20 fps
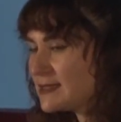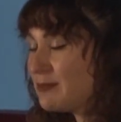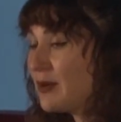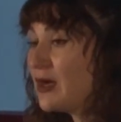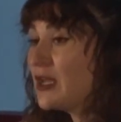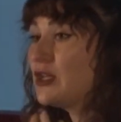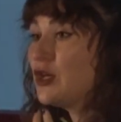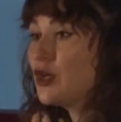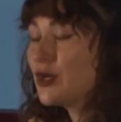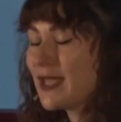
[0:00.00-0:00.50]

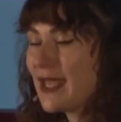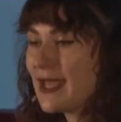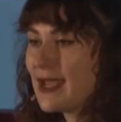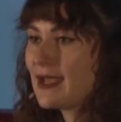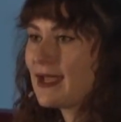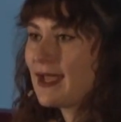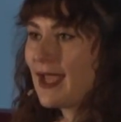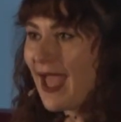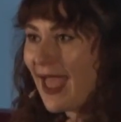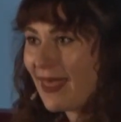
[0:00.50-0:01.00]
by
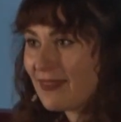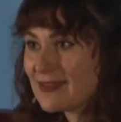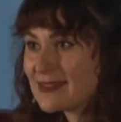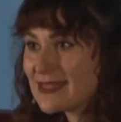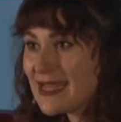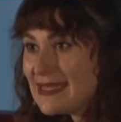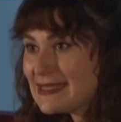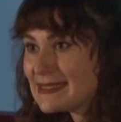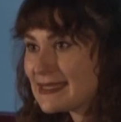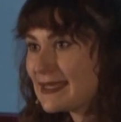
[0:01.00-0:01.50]
looking at the
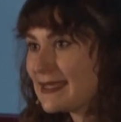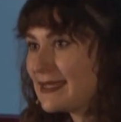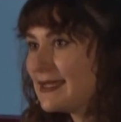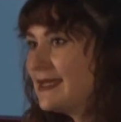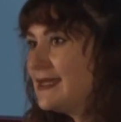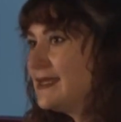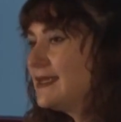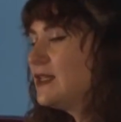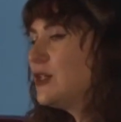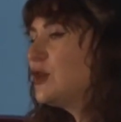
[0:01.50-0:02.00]
data,
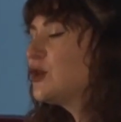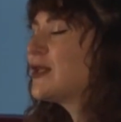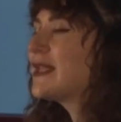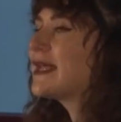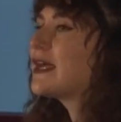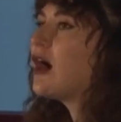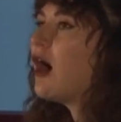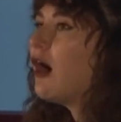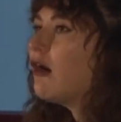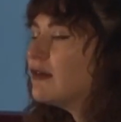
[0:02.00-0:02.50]
you can
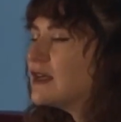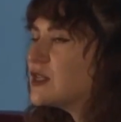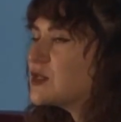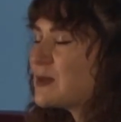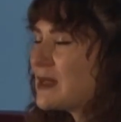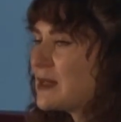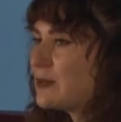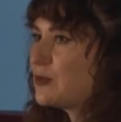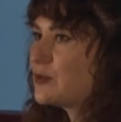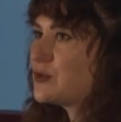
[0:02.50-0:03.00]
encourage
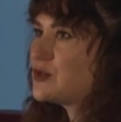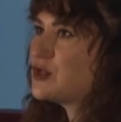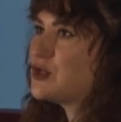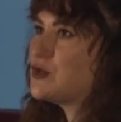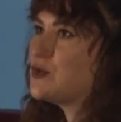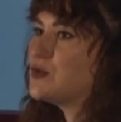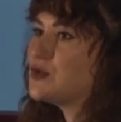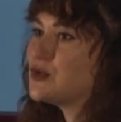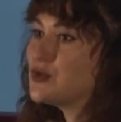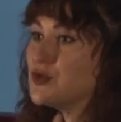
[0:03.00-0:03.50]
people
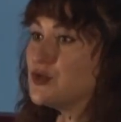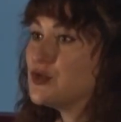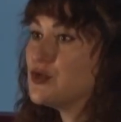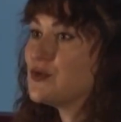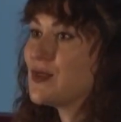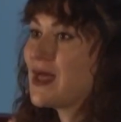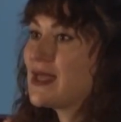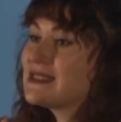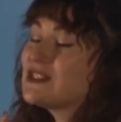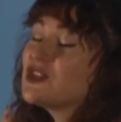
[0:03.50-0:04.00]
to
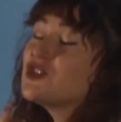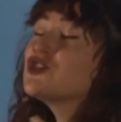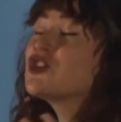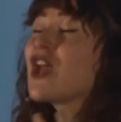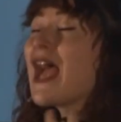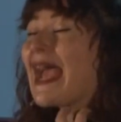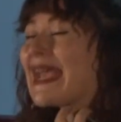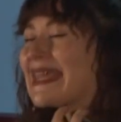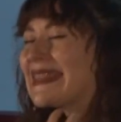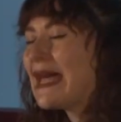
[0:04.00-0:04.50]
do that, to
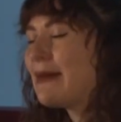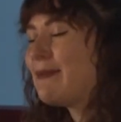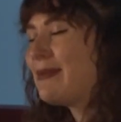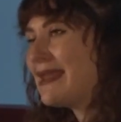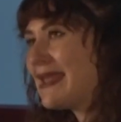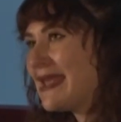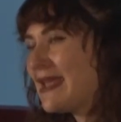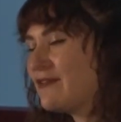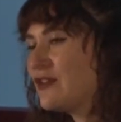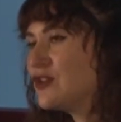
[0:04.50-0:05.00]
check that
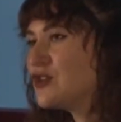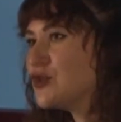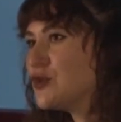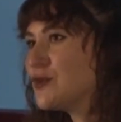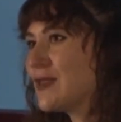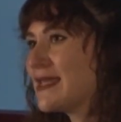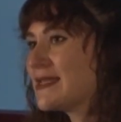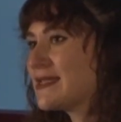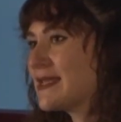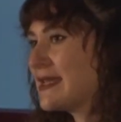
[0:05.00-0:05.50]
belief and do
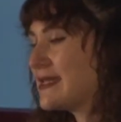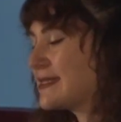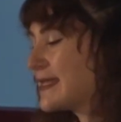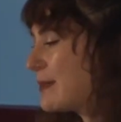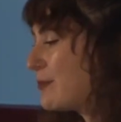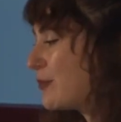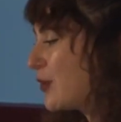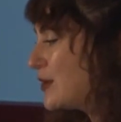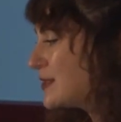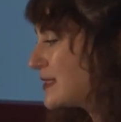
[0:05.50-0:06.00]
that
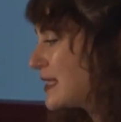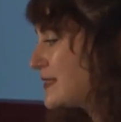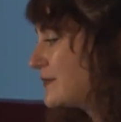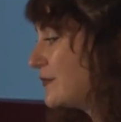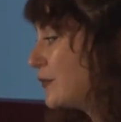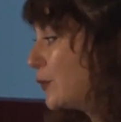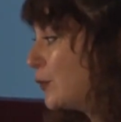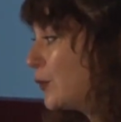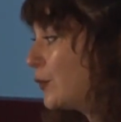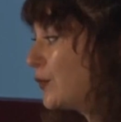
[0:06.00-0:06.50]
same process
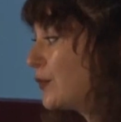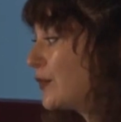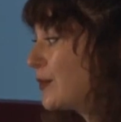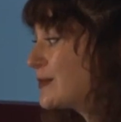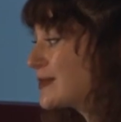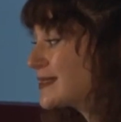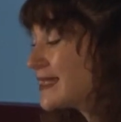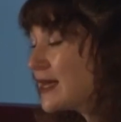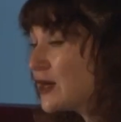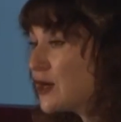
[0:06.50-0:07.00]
for
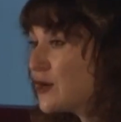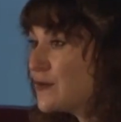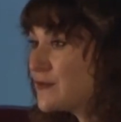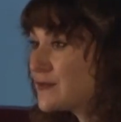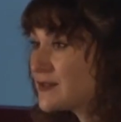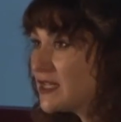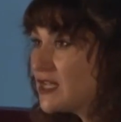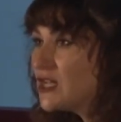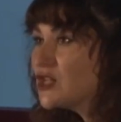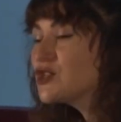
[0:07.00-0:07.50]

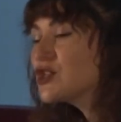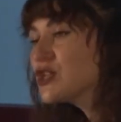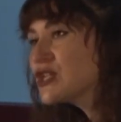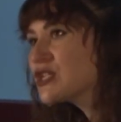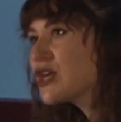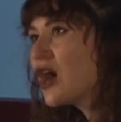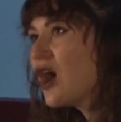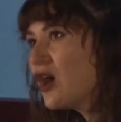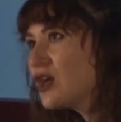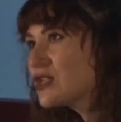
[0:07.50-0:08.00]
themselves, just
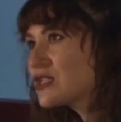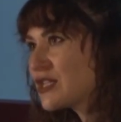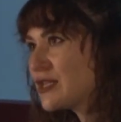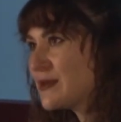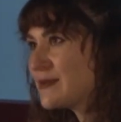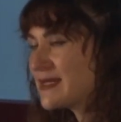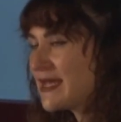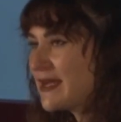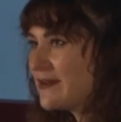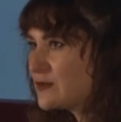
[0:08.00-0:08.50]
to ask
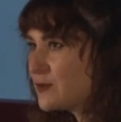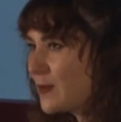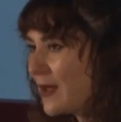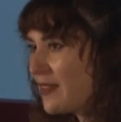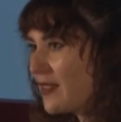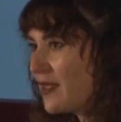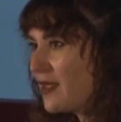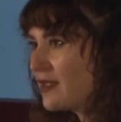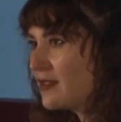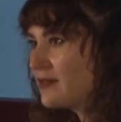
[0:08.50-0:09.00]
themselves
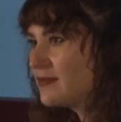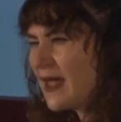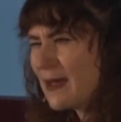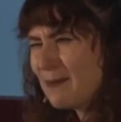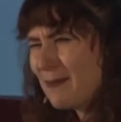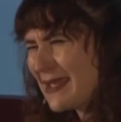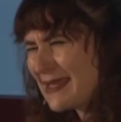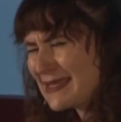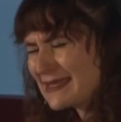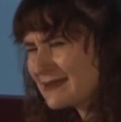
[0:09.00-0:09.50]
whether that
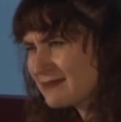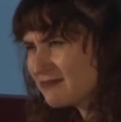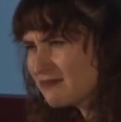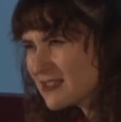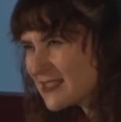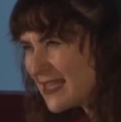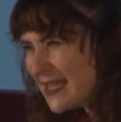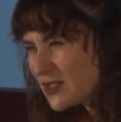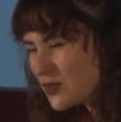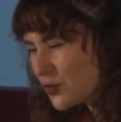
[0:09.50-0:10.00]
makes
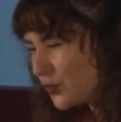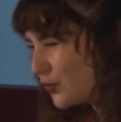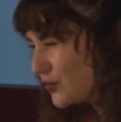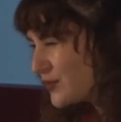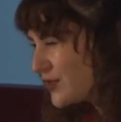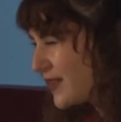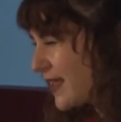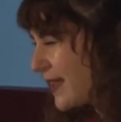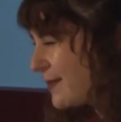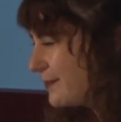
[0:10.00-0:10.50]
sense or not
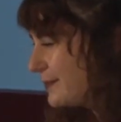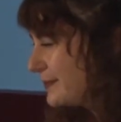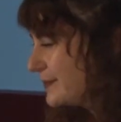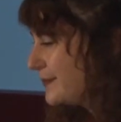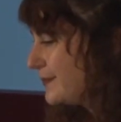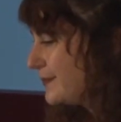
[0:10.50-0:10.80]
to them.